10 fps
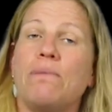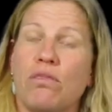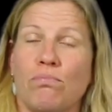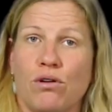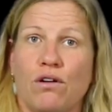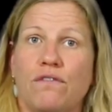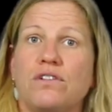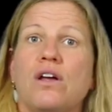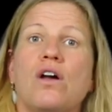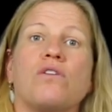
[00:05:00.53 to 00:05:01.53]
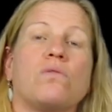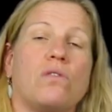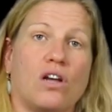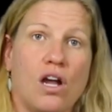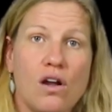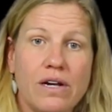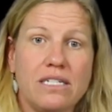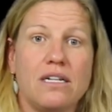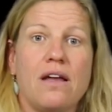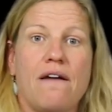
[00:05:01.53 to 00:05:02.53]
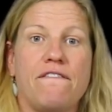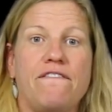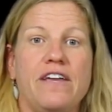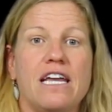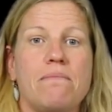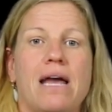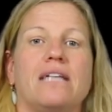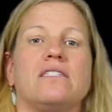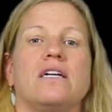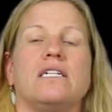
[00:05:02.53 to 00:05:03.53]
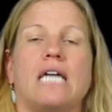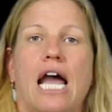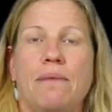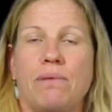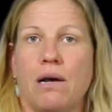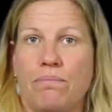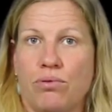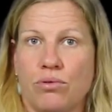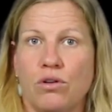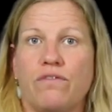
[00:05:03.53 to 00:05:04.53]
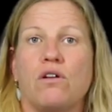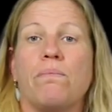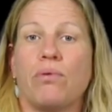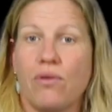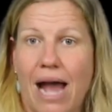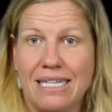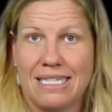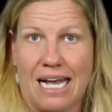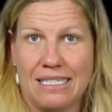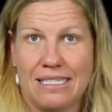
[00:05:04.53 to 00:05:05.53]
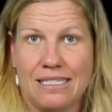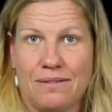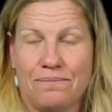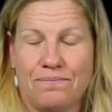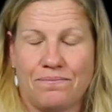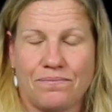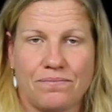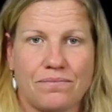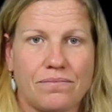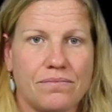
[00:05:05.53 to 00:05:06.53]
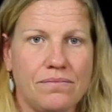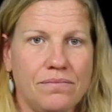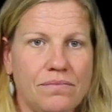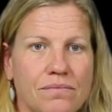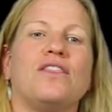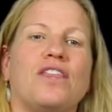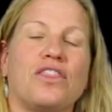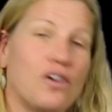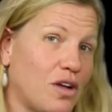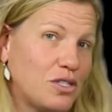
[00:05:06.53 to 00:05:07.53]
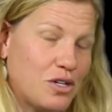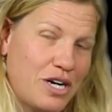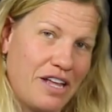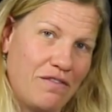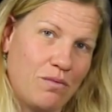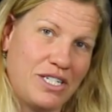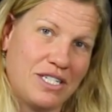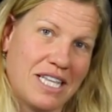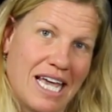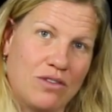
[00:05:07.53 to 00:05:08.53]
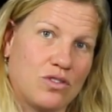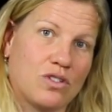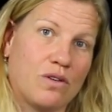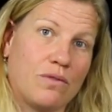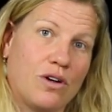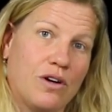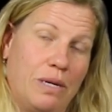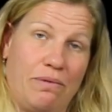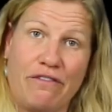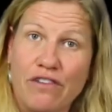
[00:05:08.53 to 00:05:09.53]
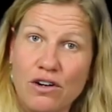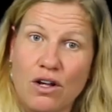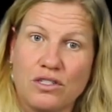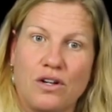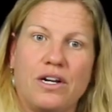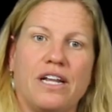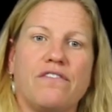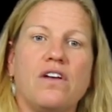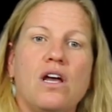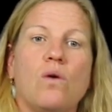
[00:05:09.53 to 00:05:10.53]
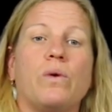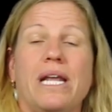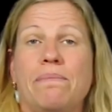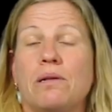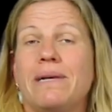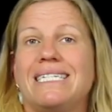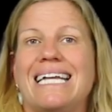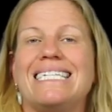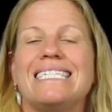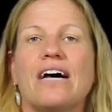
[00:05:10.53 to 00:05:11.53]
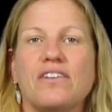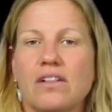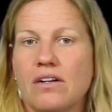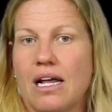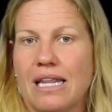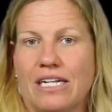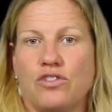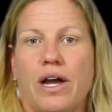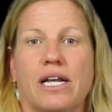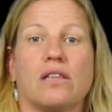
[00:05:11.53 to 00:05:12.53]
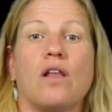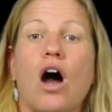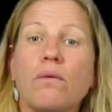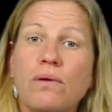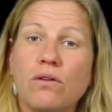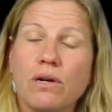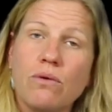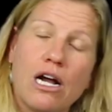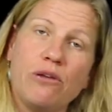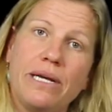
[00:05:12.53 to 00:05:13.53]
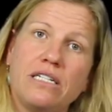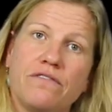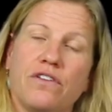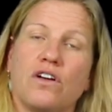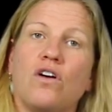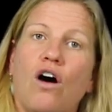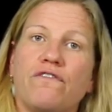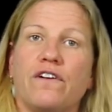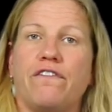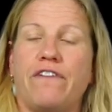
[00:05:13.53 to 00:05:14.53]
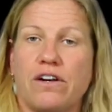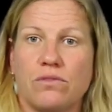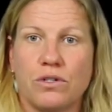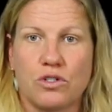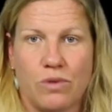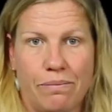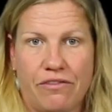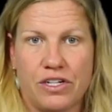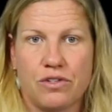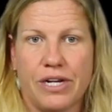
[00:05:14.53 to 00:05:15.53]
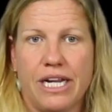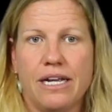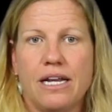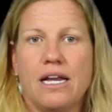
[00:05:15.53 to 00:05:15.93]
approved through the current VMS type approval process. The third alternative, which is the Council's current preferred alternative, would implement a cellular electronic logbook requirement for the Gulf federal shrimp fishery.